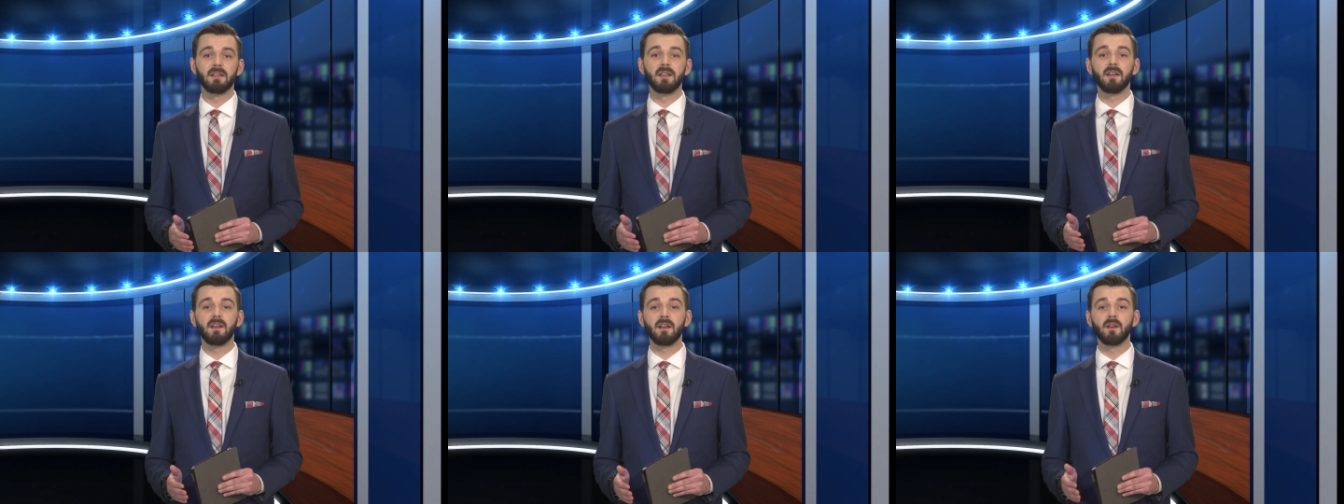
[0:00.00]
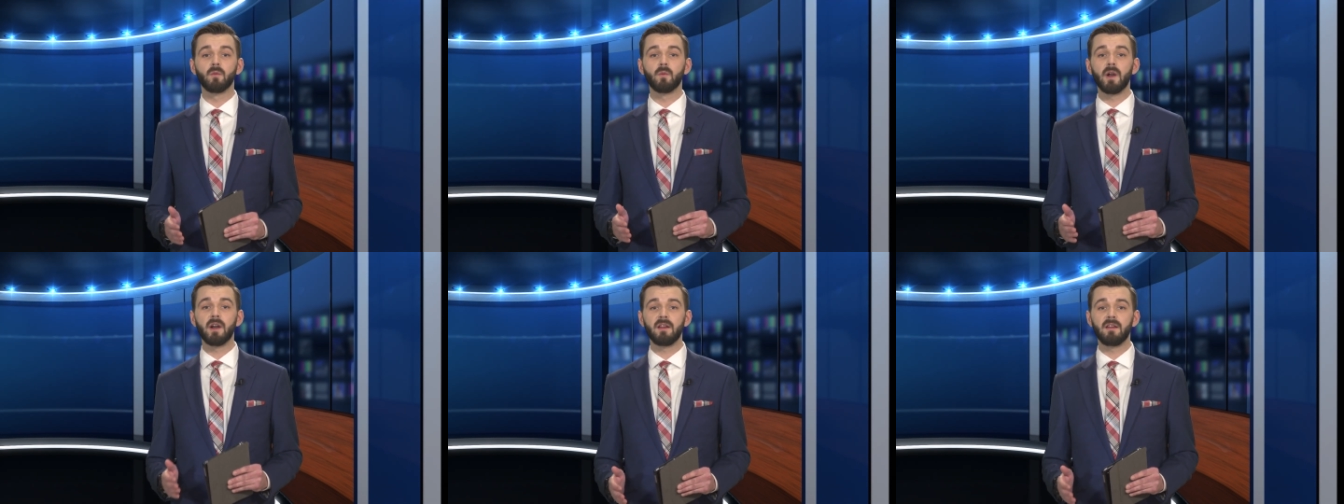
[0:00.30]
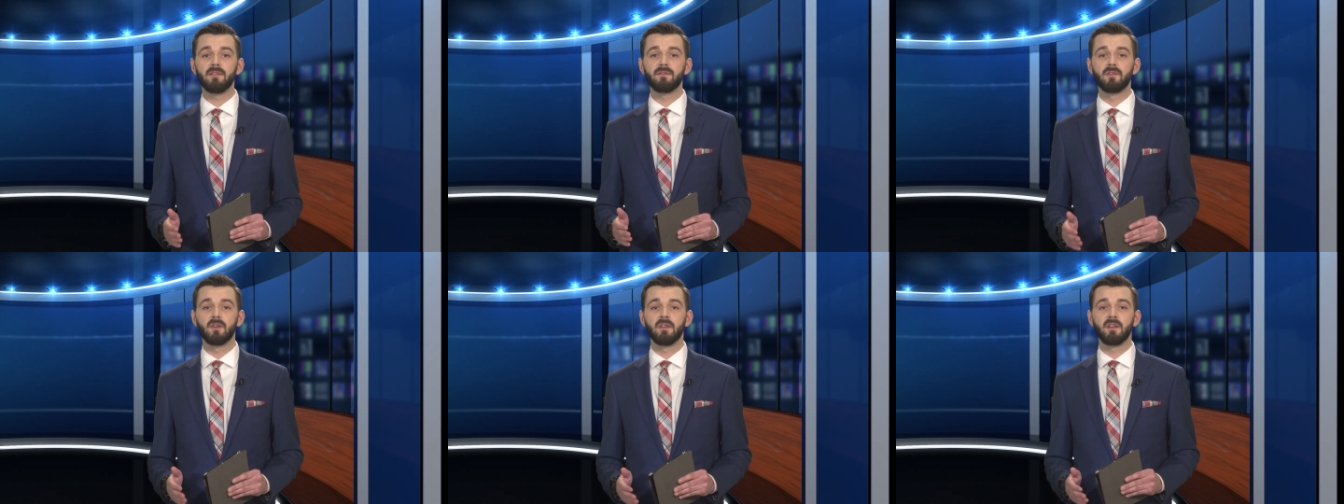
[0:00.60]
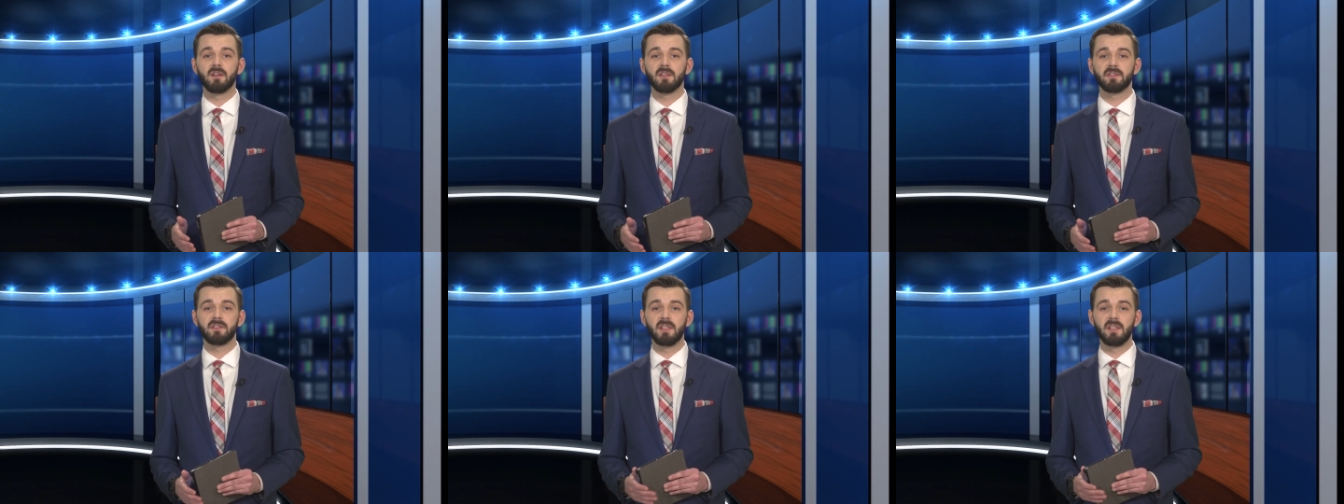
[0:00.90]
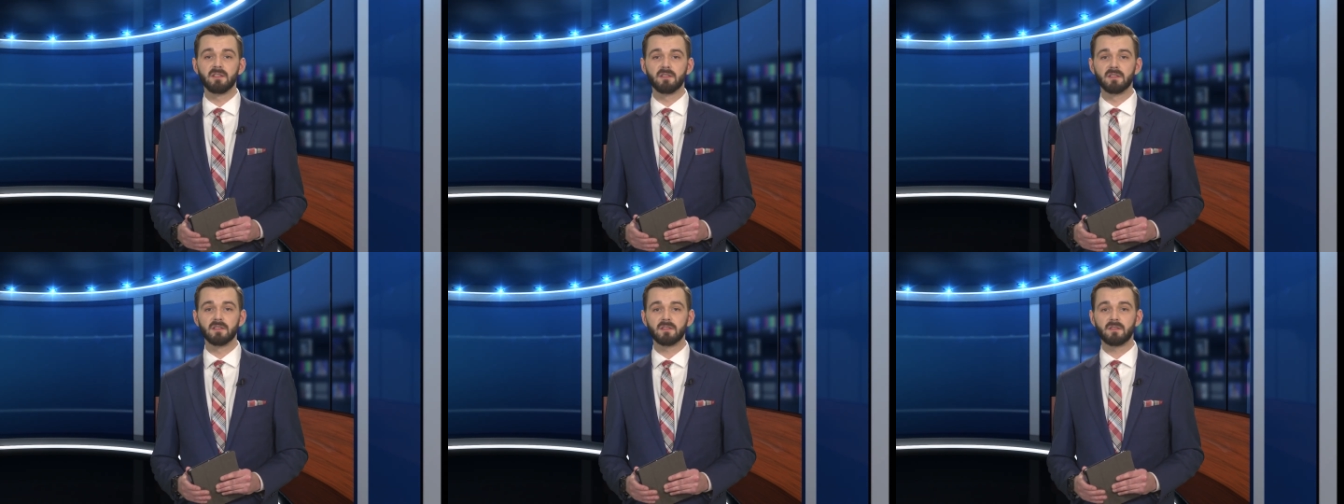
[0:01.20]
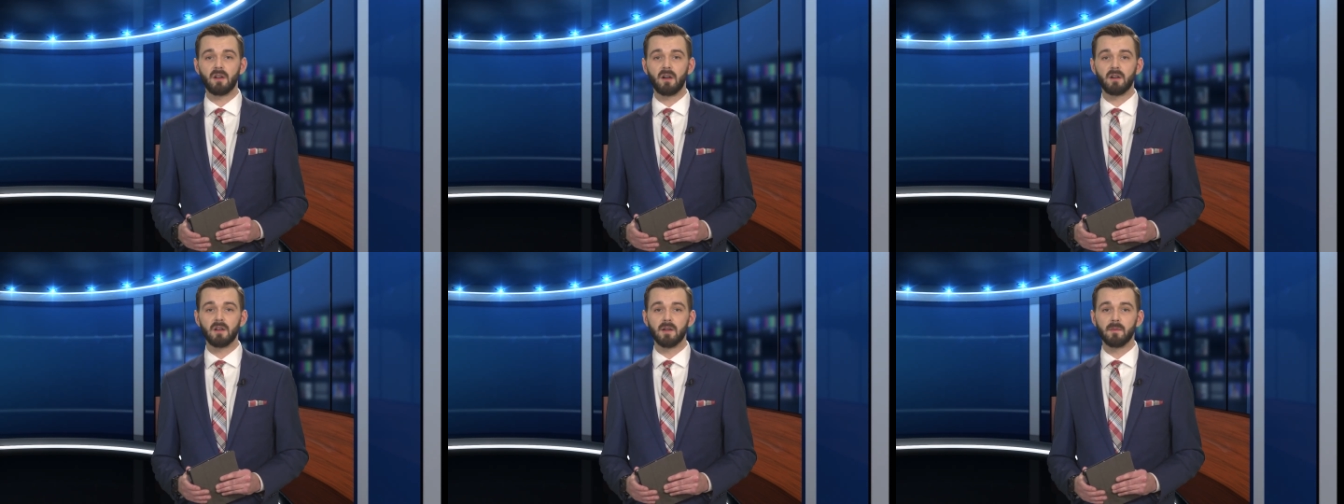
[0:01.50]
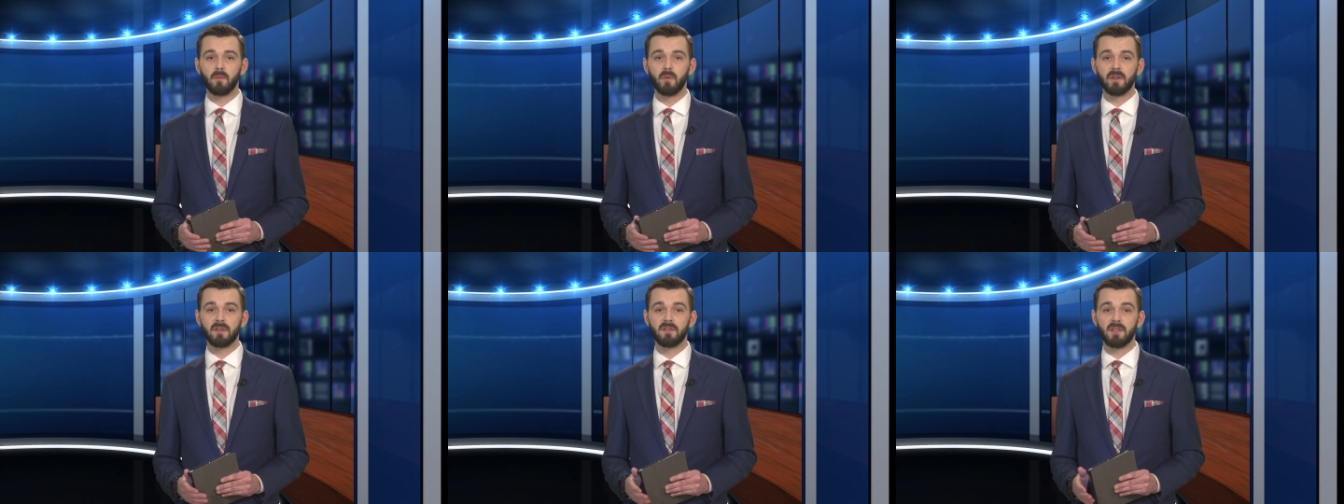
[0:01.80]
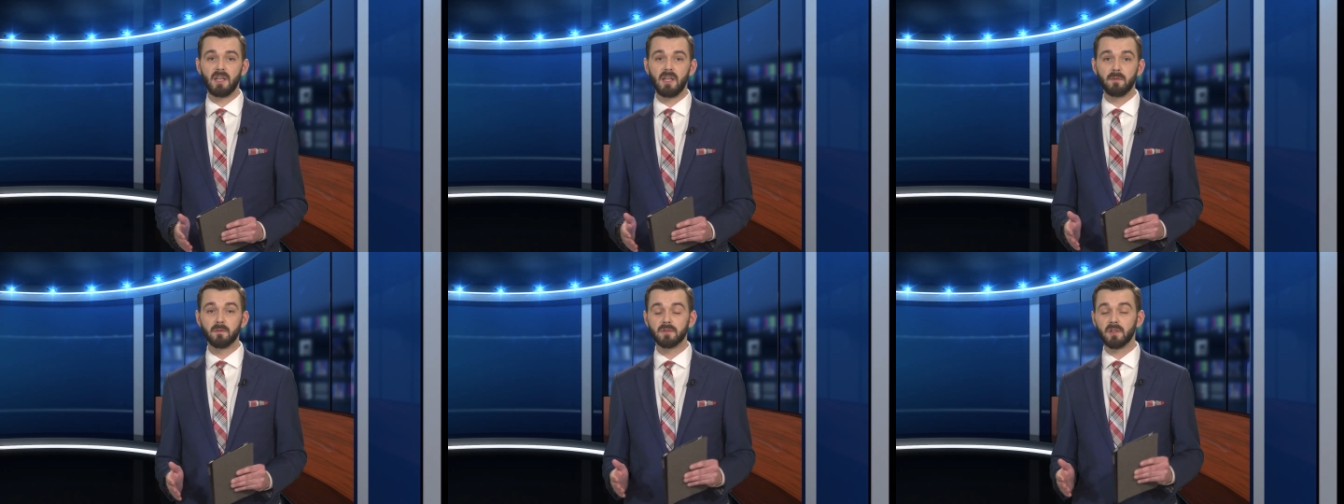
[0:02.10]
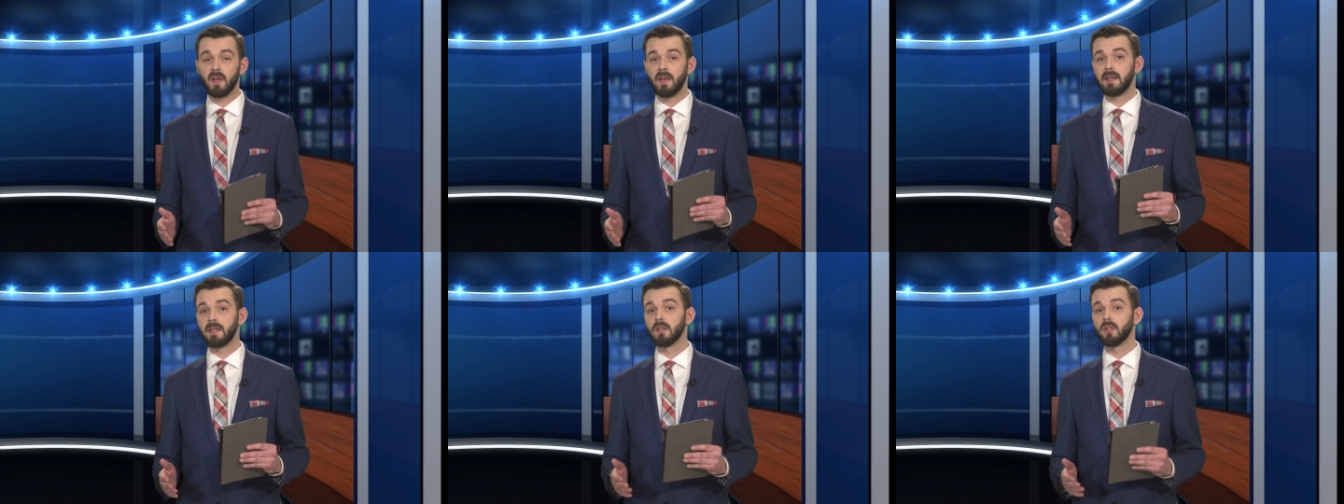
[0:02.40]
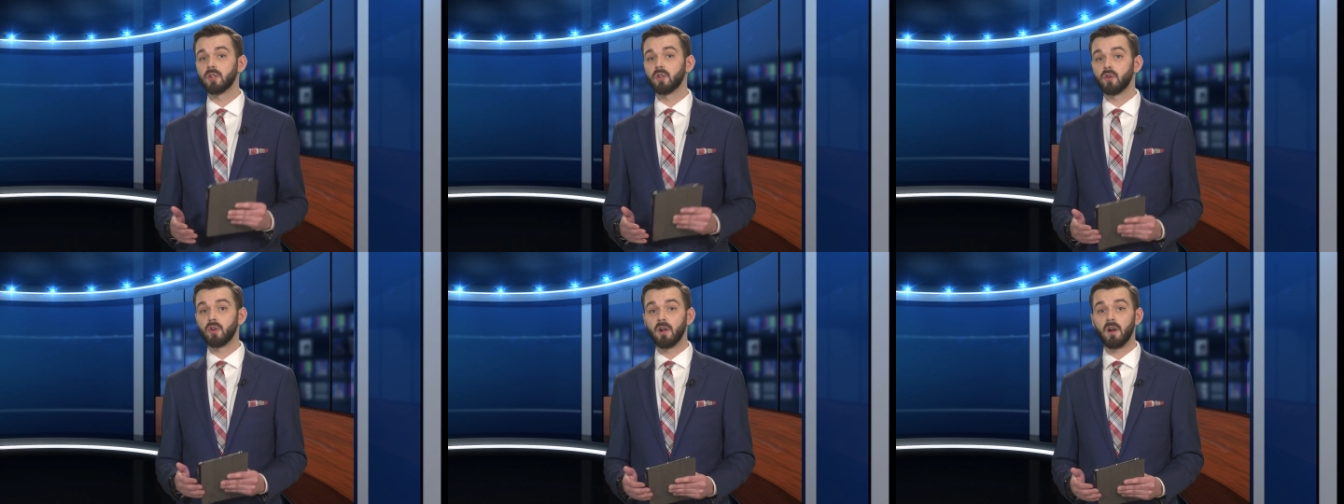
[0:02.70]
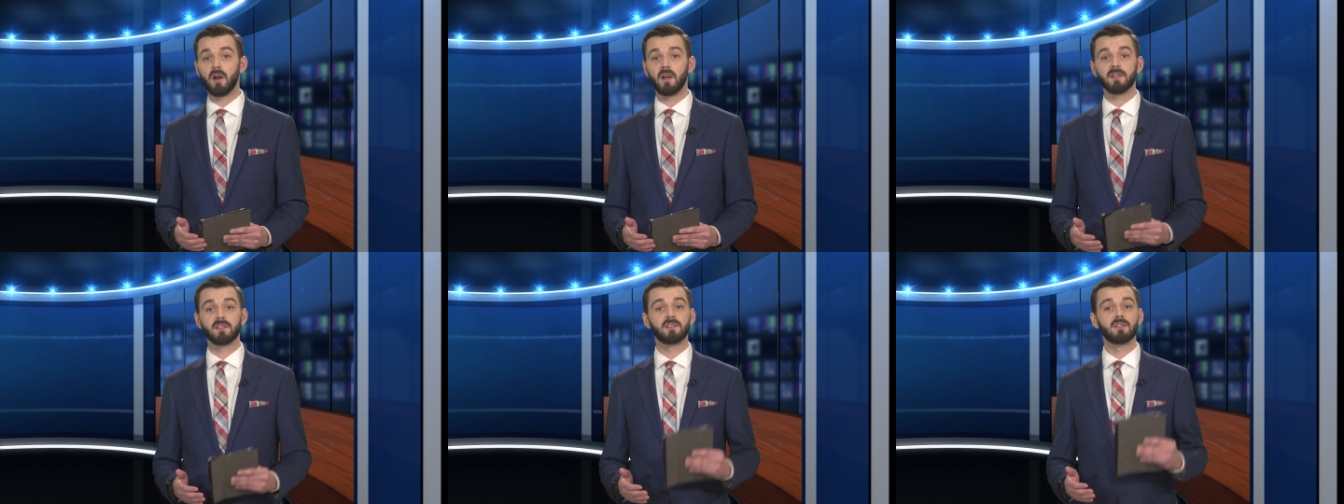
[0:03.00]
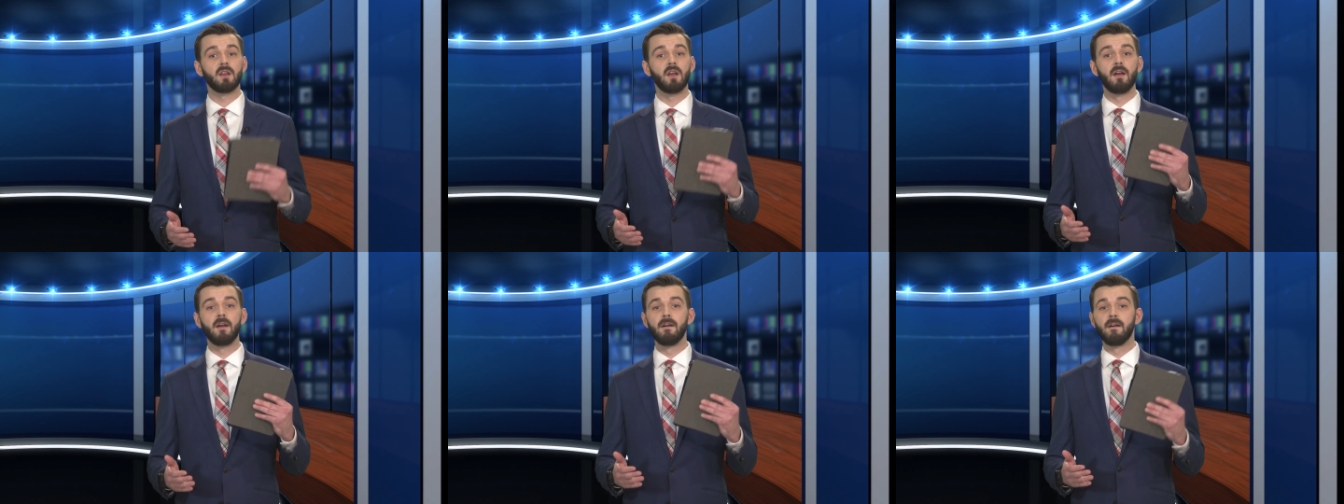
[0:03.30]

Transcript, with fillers: getting ready for their season startup with teams like lacrosse,